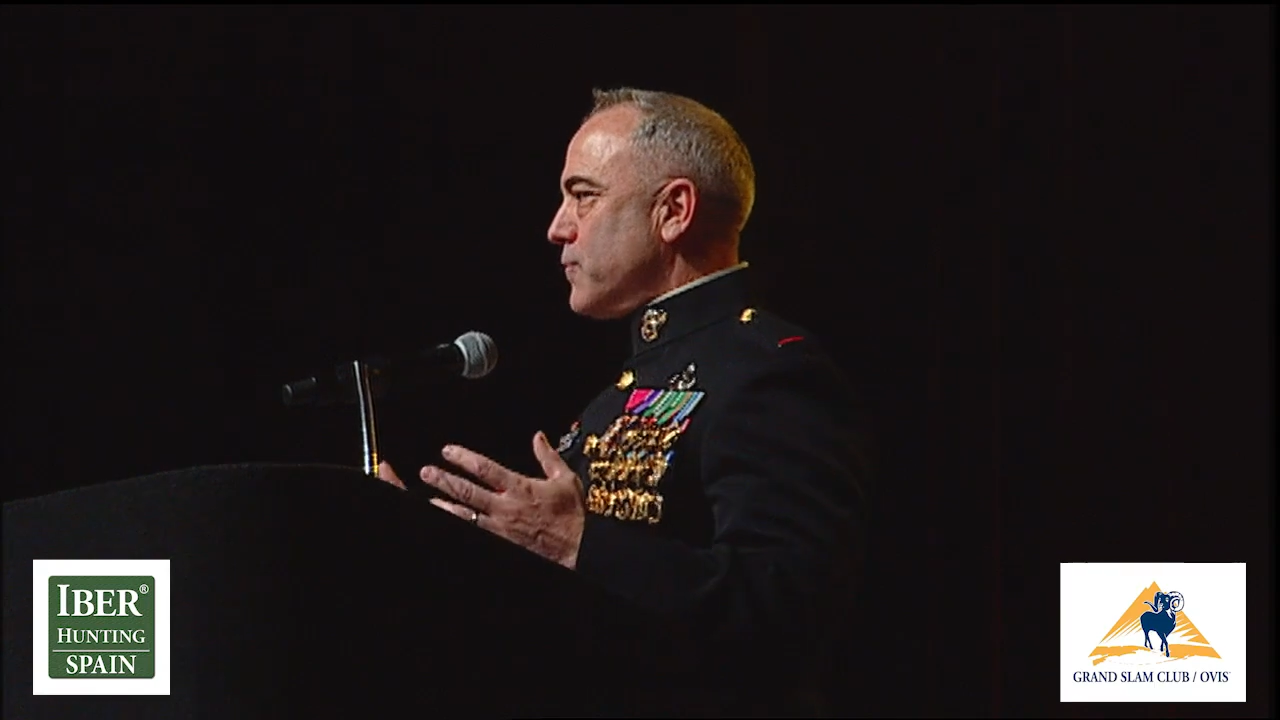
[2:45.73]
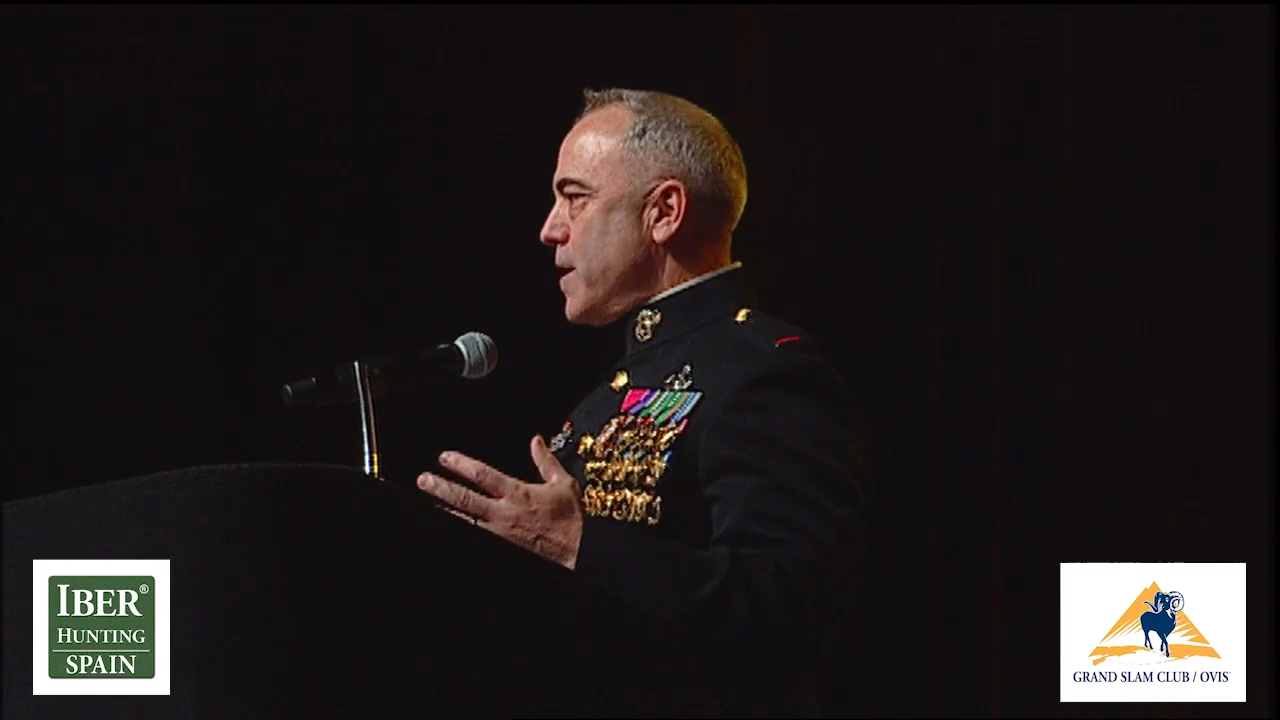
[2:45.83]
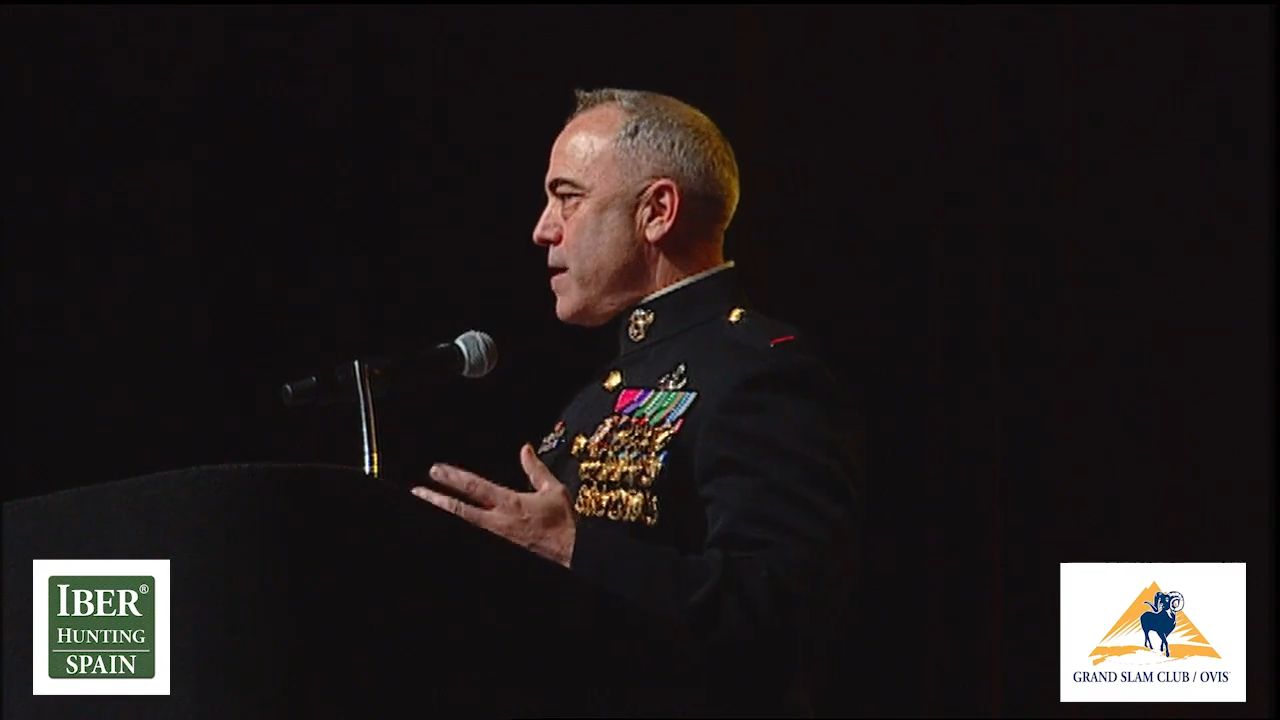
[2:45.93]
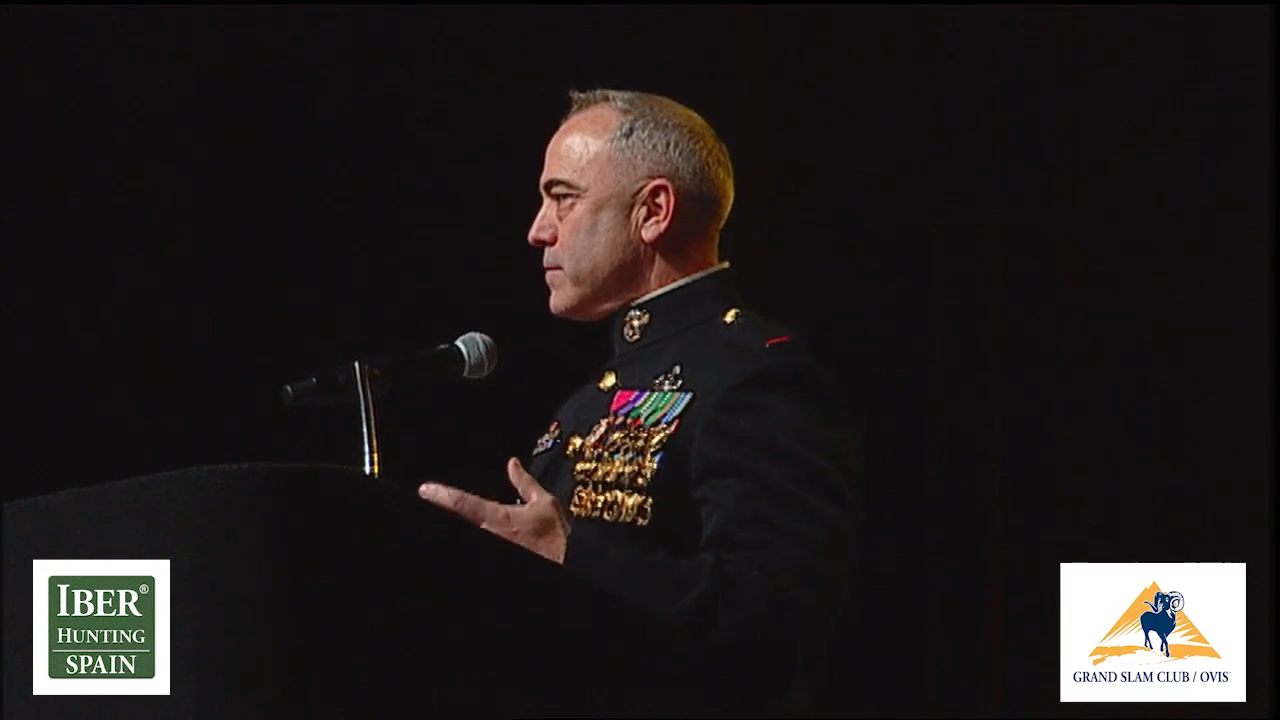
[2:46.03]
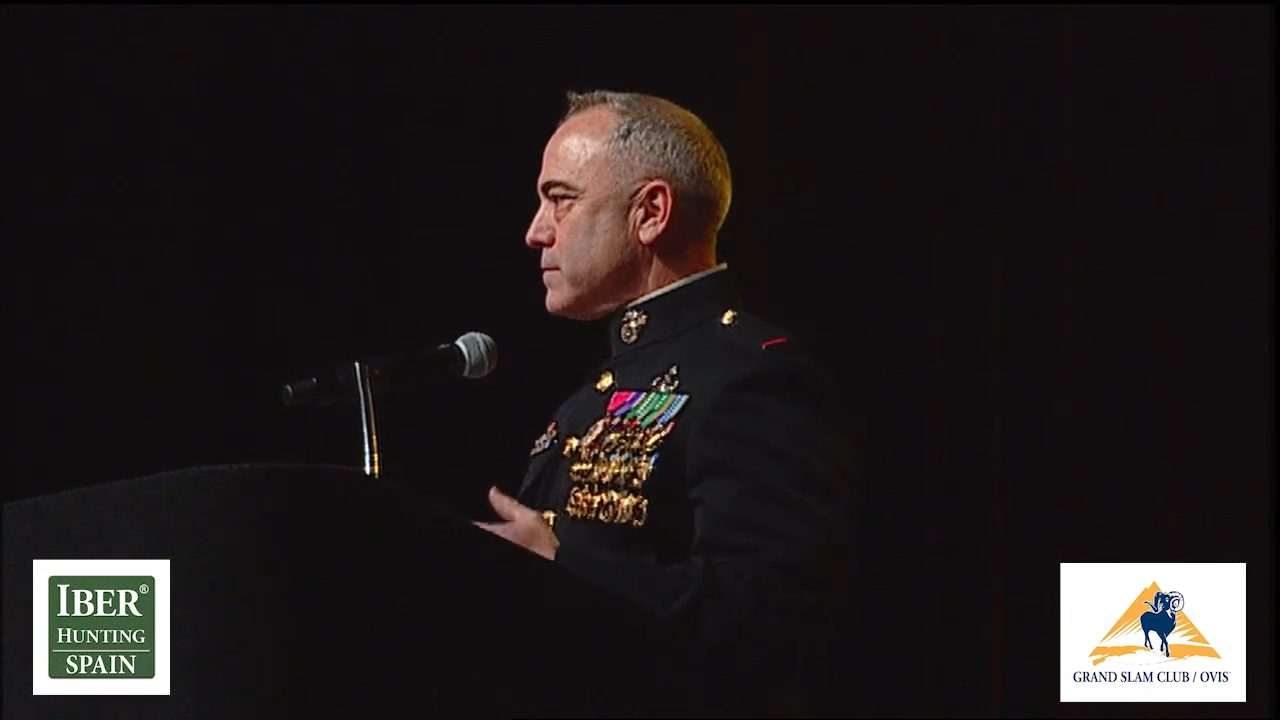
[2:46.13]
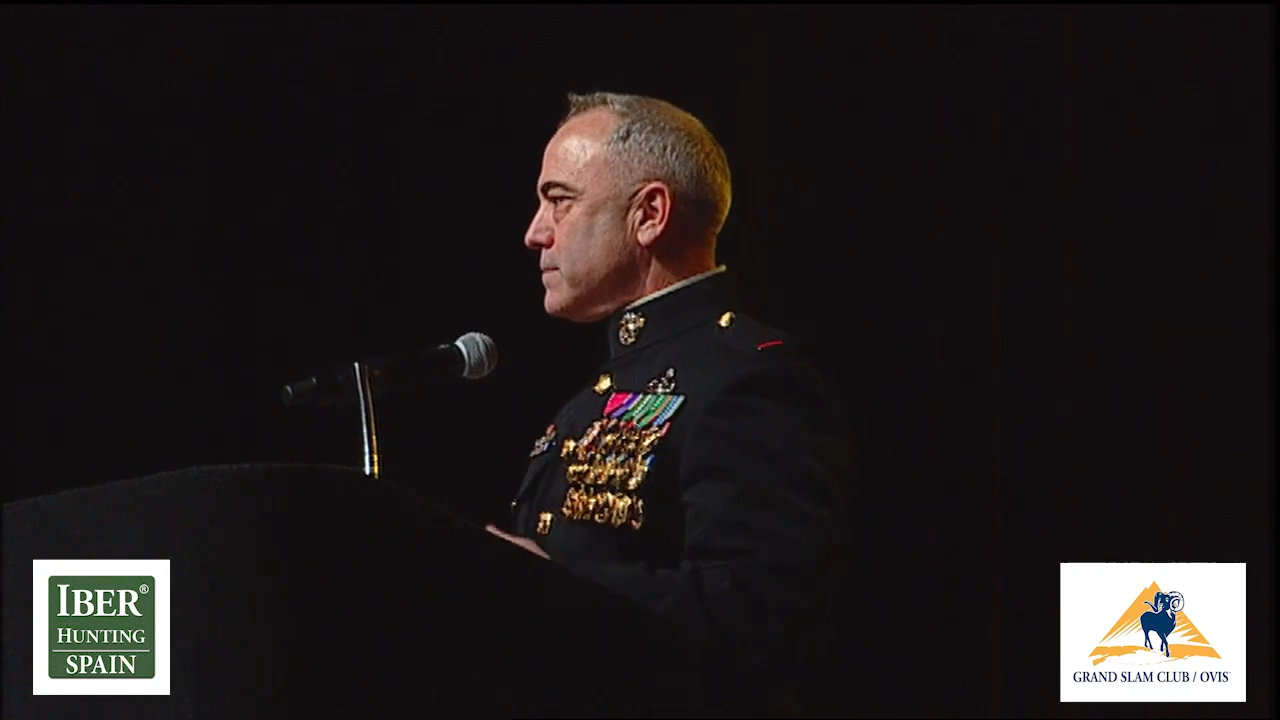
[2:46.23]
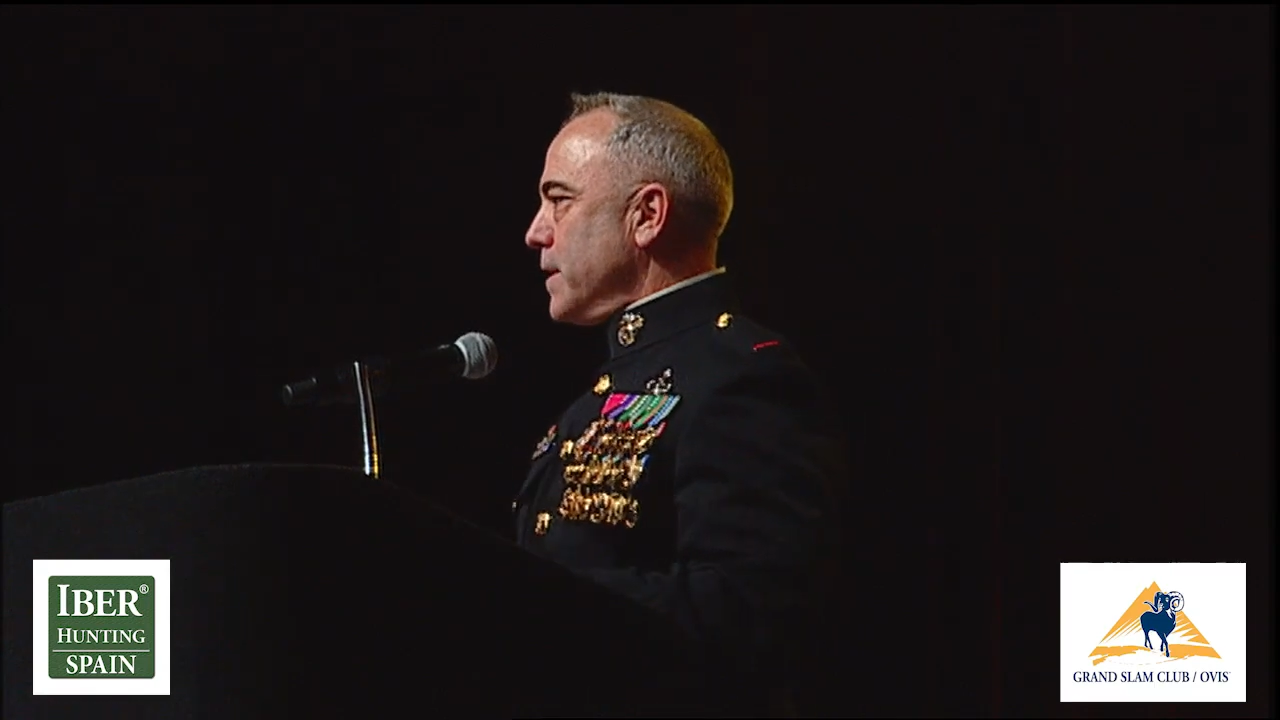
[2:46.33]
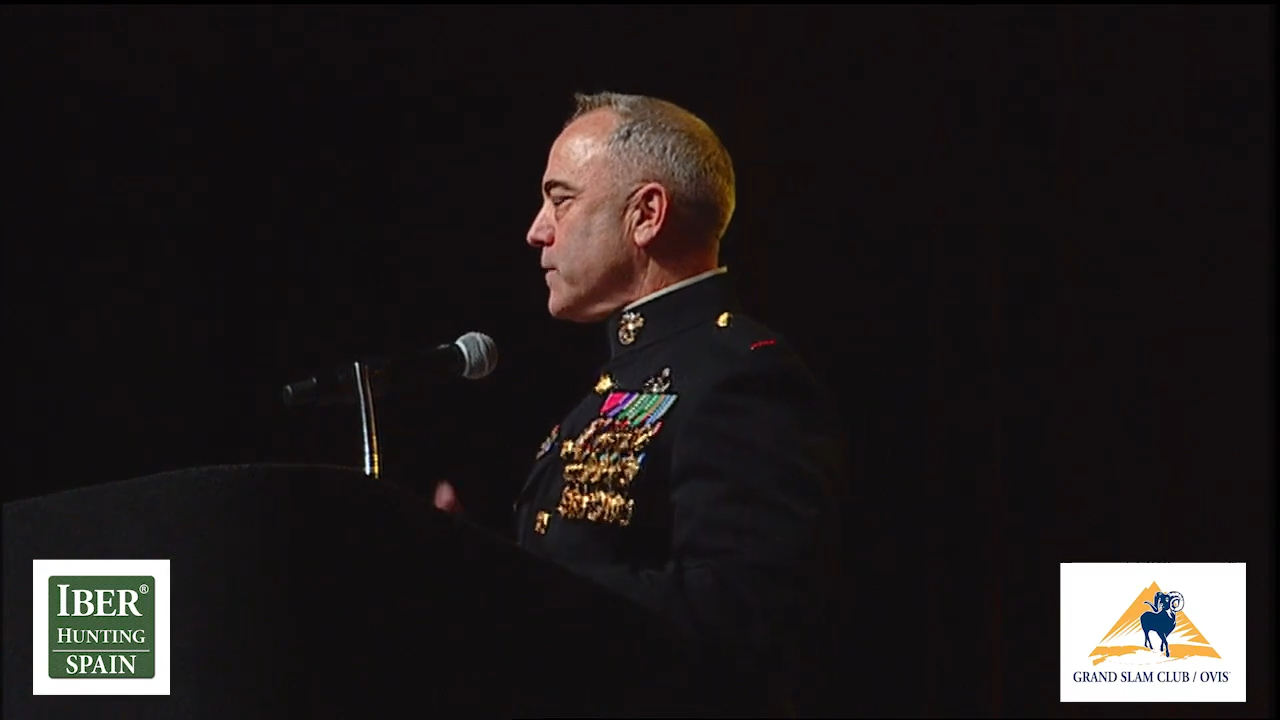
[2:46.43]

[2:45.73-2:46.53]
around,